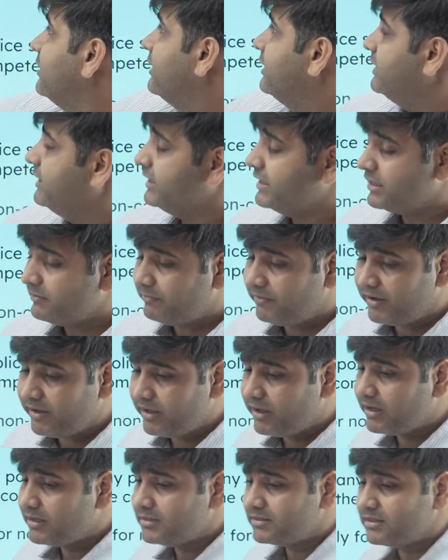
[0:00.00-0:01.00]

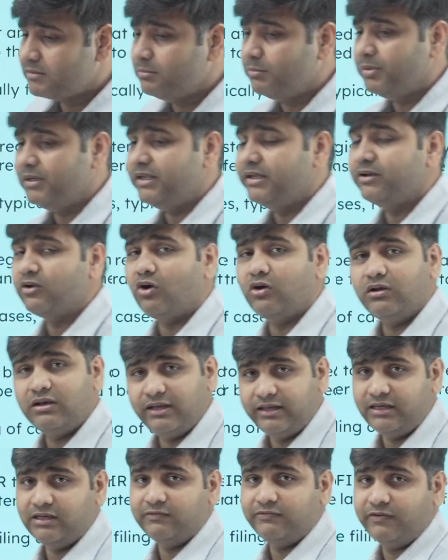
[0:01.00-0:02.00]
E-FIR is simply an
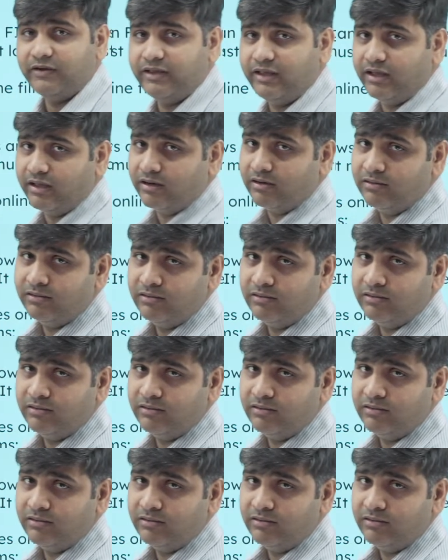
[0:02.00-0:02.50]
online FIR.